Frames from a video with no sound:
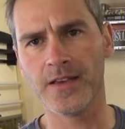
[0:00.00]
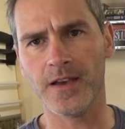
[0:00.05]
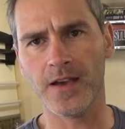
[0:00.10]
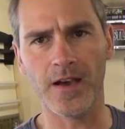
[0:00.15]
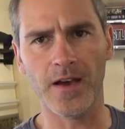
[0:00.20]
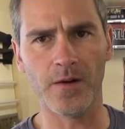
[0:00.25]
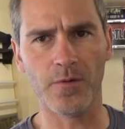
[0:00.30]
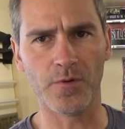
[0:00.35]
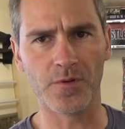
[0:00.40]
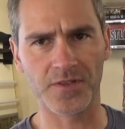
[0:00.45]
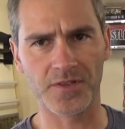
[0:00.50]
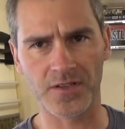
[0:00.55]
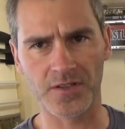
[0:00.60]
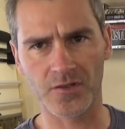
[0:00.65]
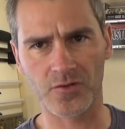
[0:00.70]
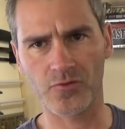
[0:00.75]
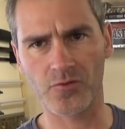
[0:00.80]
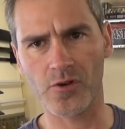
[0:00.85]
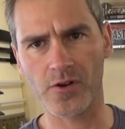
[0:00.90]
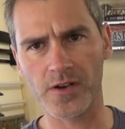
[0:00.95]
uh, once it's
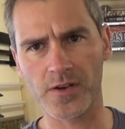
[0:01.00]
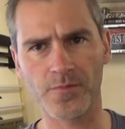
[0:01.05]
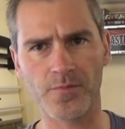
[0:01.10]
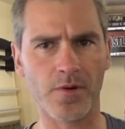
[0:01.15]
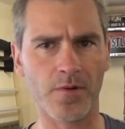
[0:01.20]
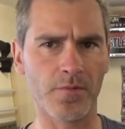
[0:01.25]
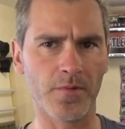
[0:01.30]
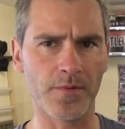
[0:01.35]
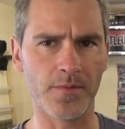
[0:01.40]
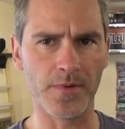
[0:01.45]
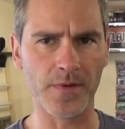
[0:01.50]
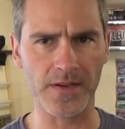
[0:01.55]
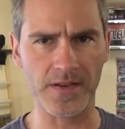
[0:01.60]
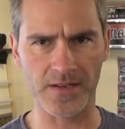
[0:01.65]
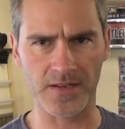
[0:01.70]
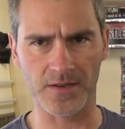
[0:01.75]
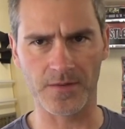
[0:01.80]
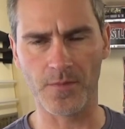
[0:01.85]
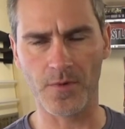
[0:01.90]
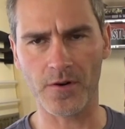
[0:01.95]
dried probably be
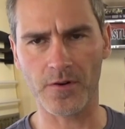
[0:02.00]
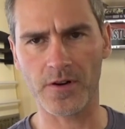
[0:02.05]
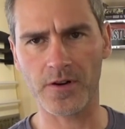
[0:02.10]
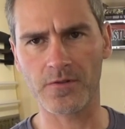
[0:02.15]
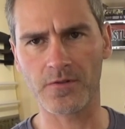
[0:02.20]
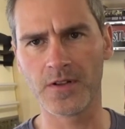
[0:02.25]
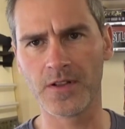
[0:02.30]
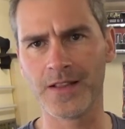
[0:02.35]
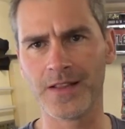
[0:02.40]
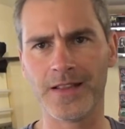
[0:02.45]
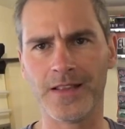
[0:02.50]
tomorrow